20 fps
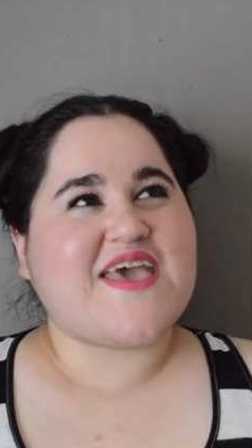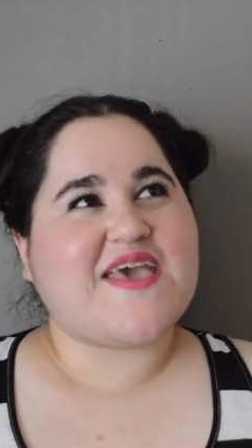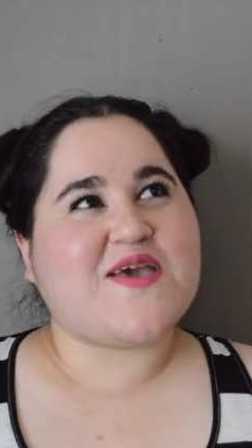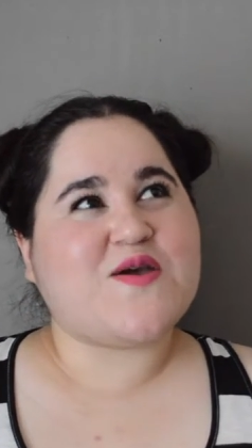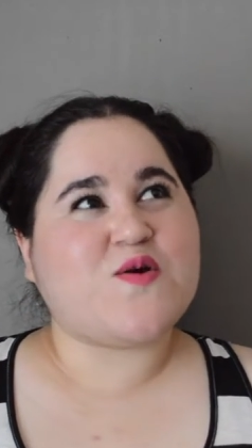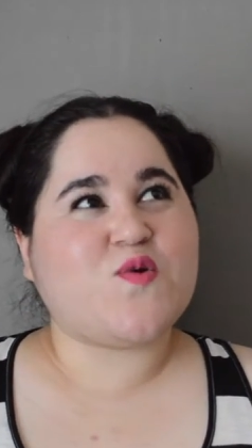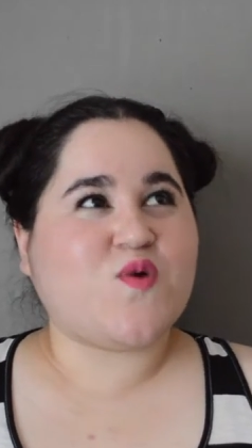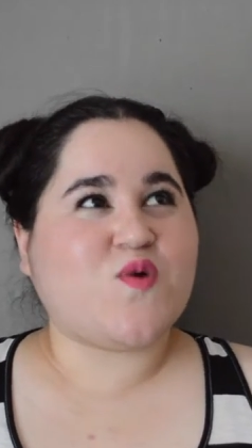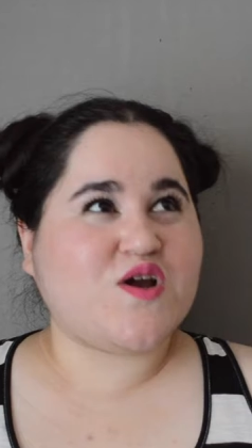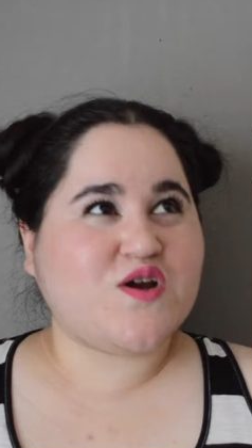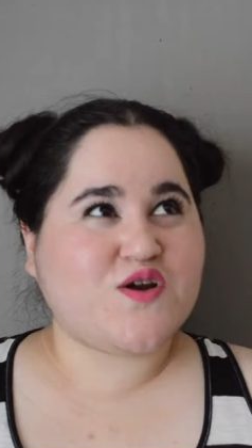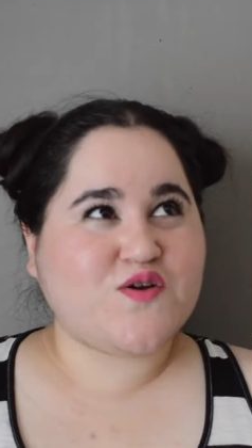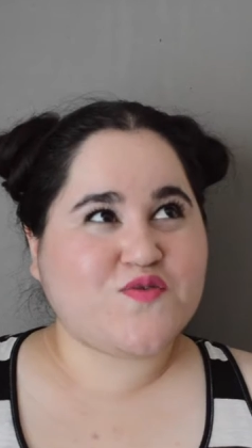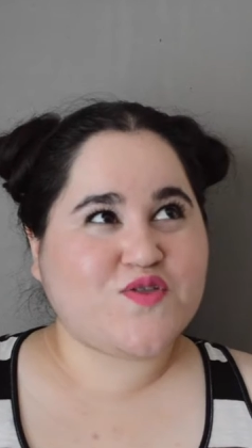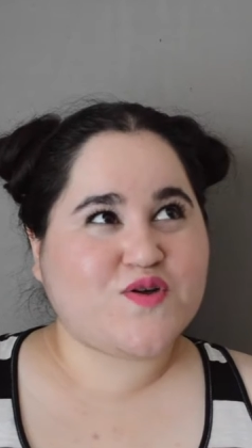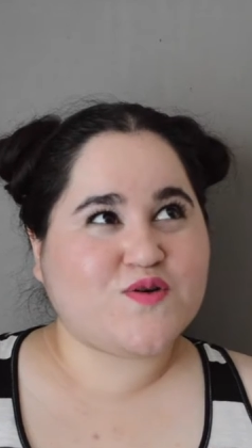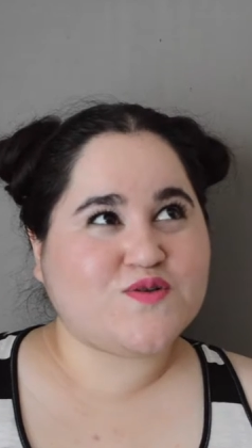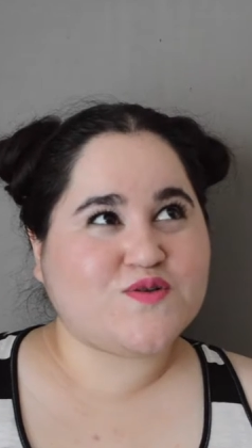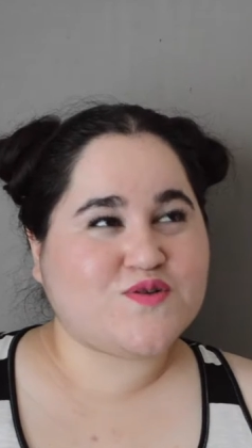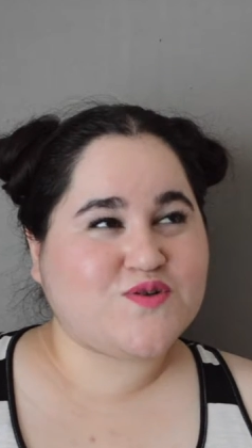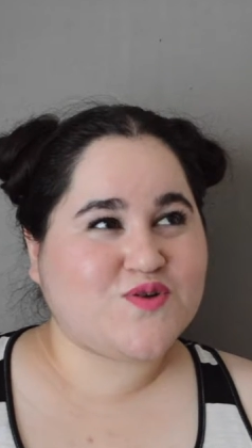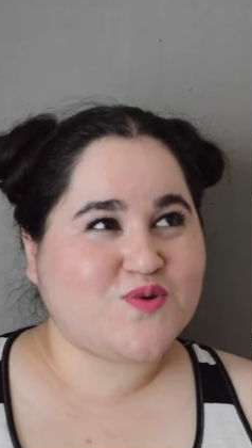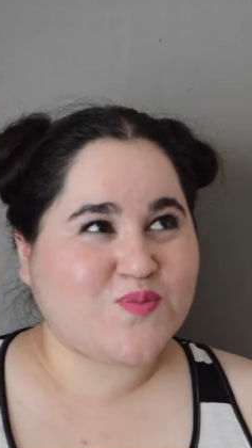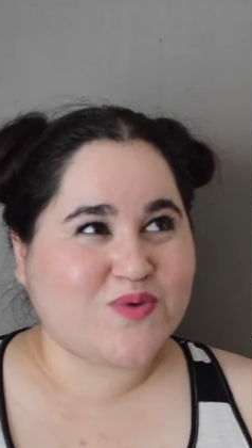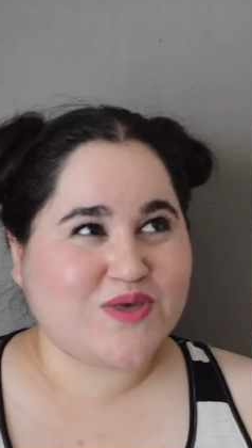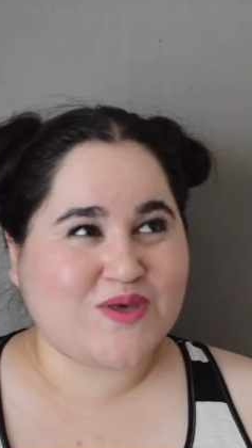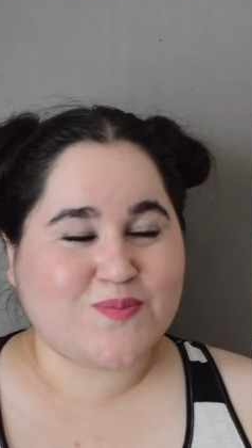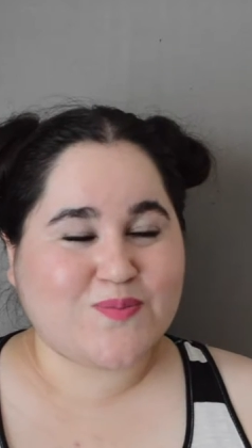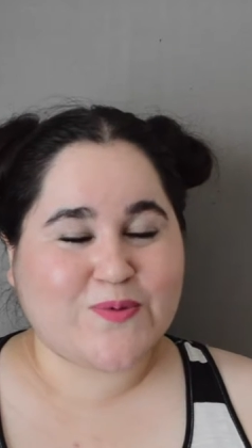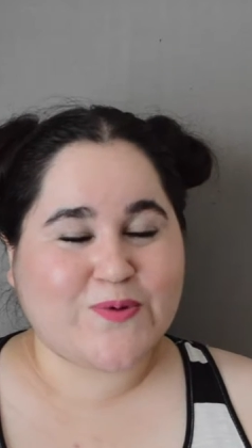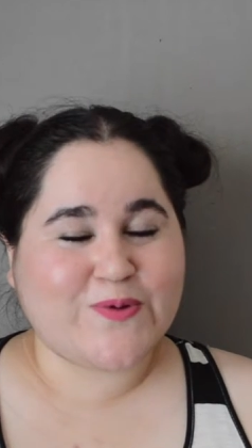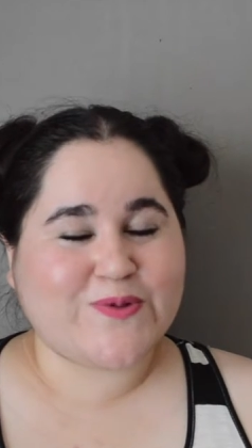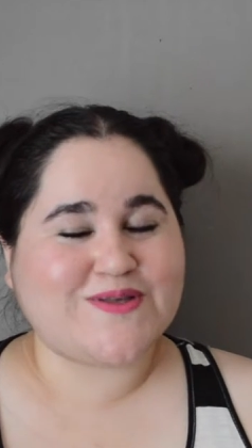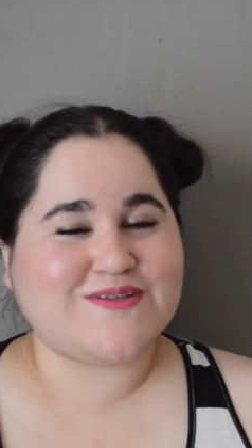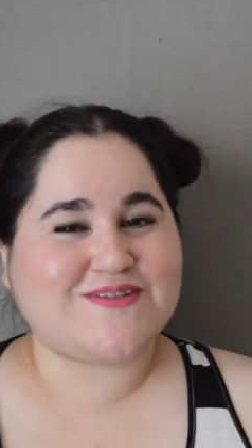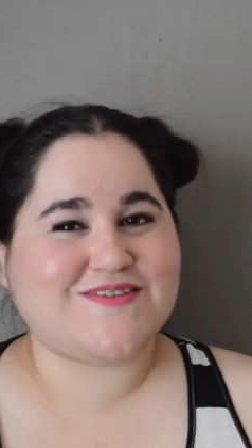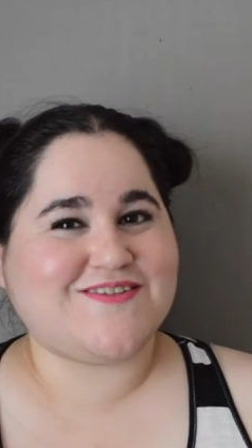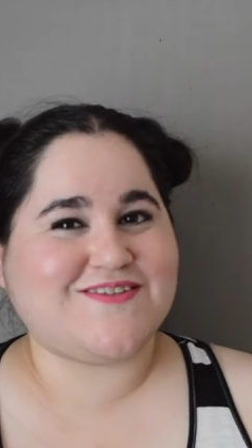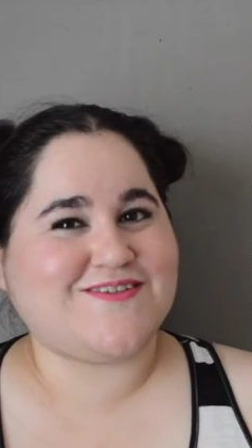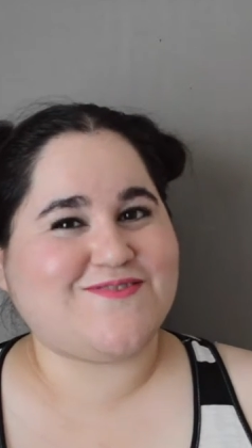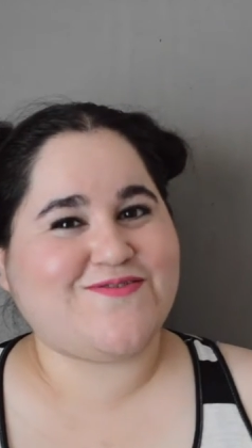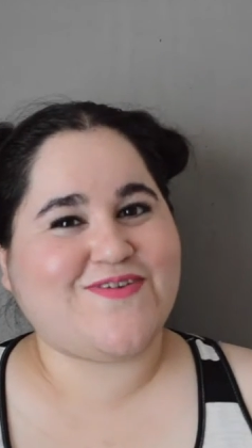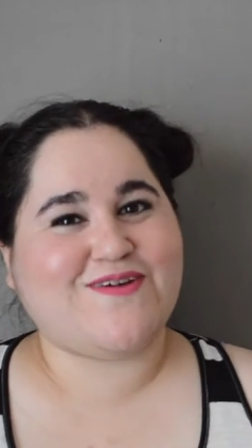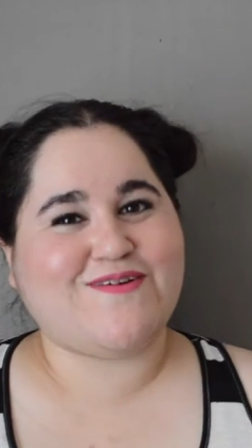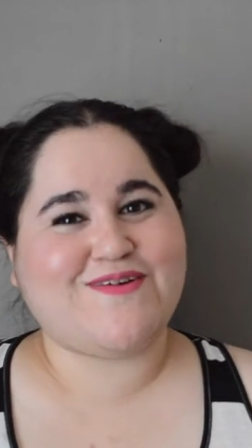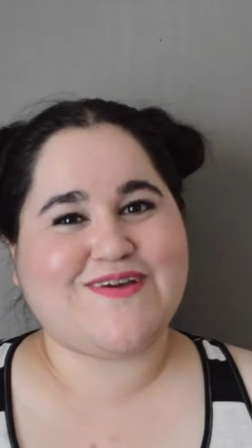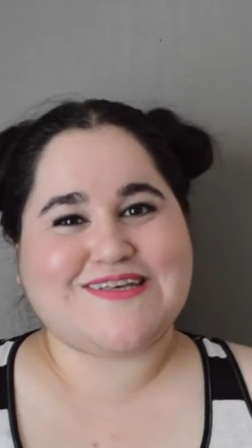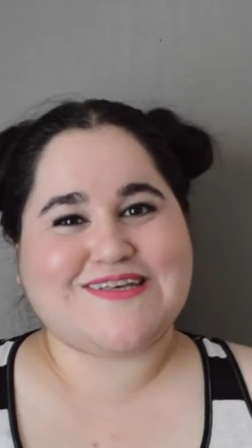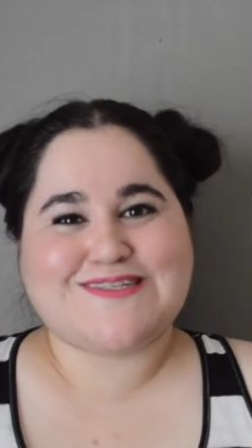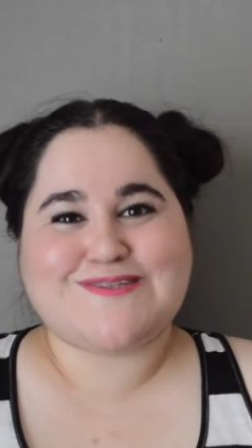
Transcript: and one of those new people is this very